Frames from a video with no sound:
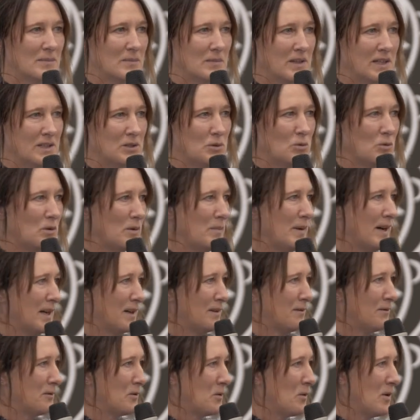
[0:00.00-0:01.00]
They talk about
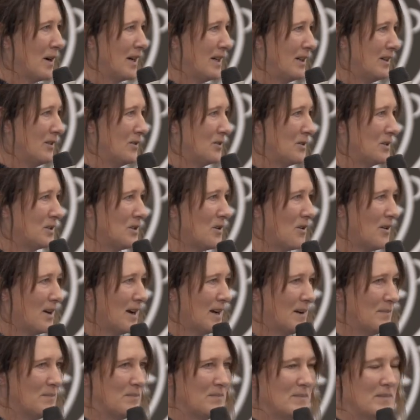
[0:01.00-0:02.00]
it for quite a long
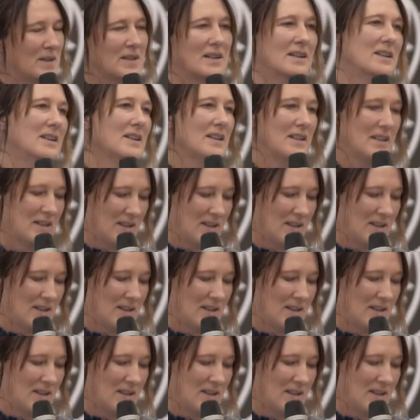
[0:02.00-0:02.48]
time,